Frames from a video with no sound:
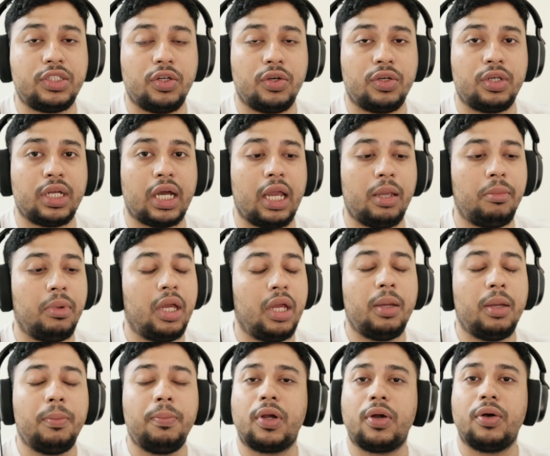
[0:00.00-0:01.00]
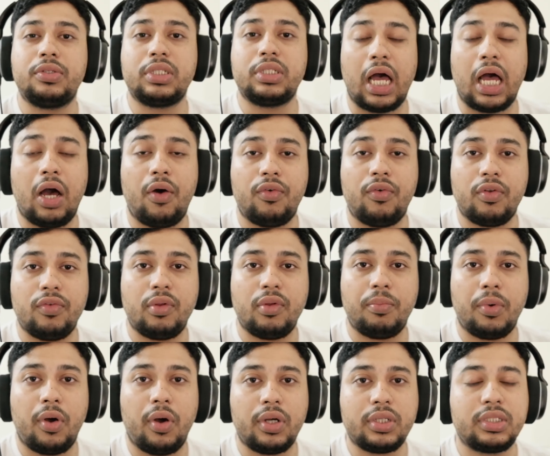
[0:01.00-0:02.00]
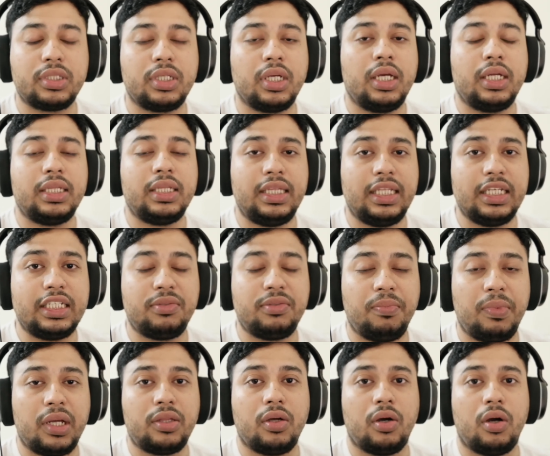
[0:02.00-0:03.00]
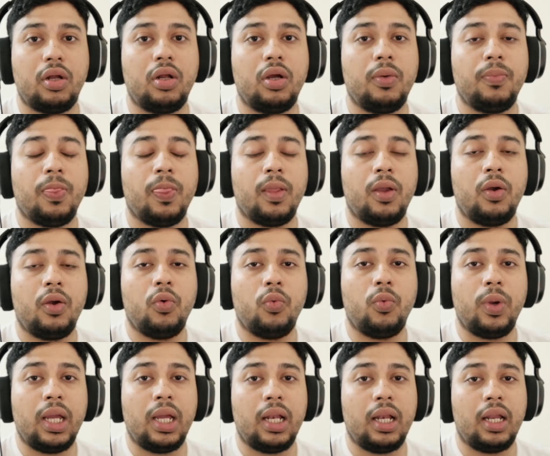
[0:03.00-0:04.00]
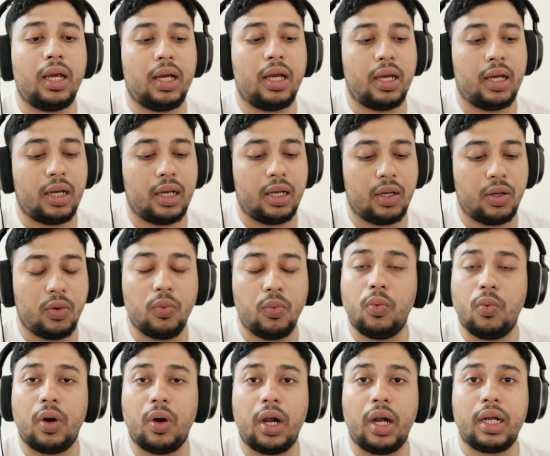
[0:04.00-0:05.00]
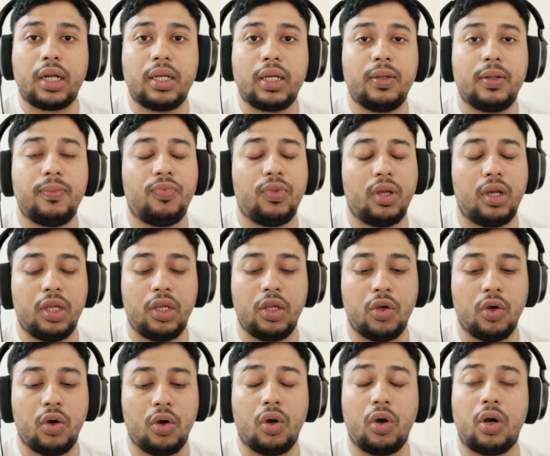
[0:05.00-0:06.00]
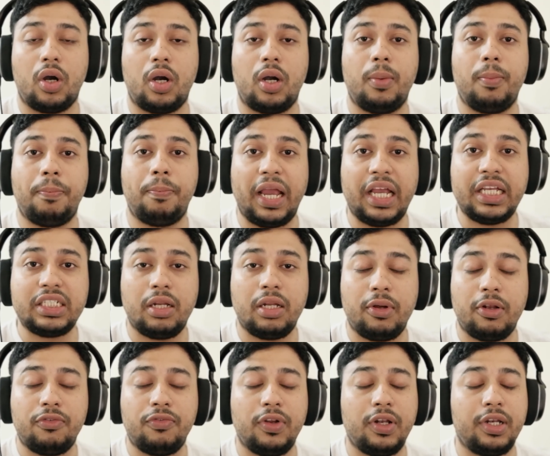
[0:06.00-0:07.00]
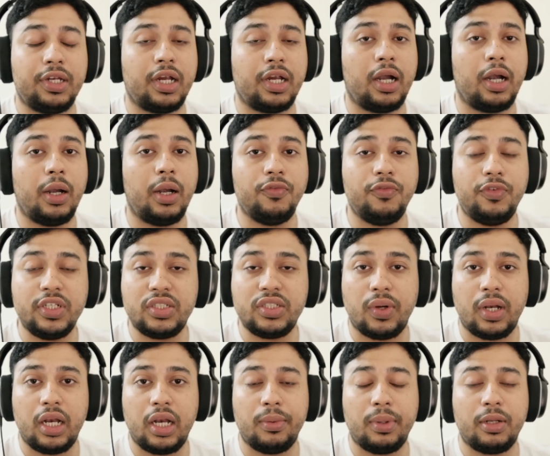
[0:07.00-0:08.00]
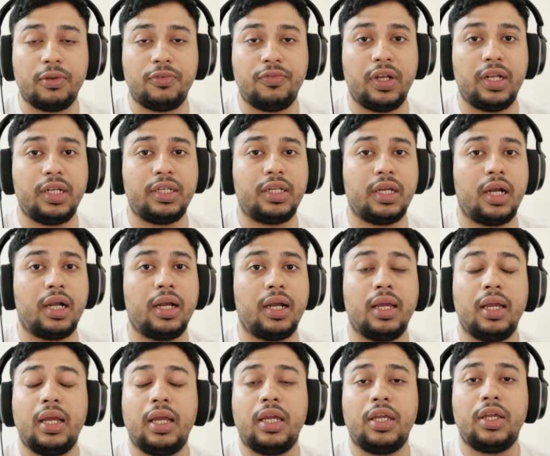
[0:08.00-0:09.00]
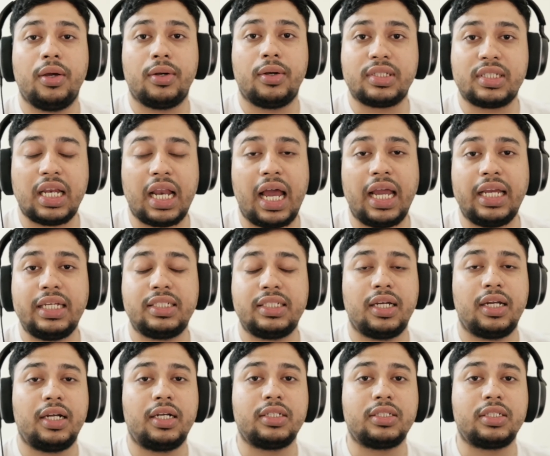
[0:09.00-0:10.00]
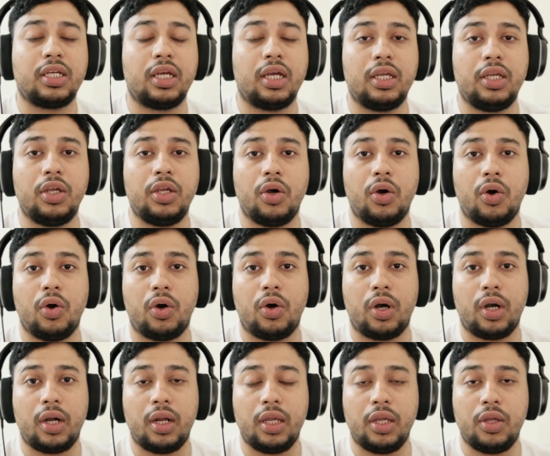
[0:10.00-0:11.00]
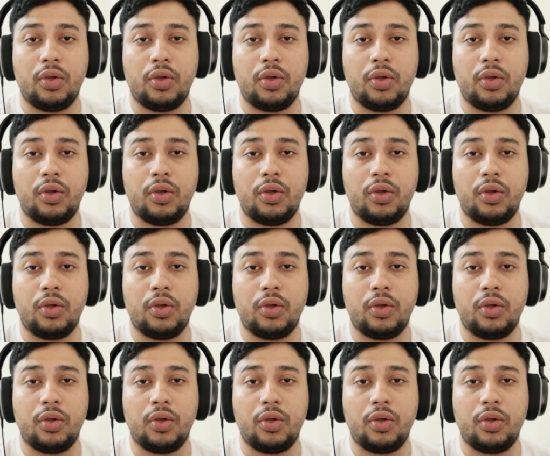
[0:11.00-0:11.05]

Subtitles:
your time, because out of the box, this method will work your page level filter, visual level filter, your slicers, your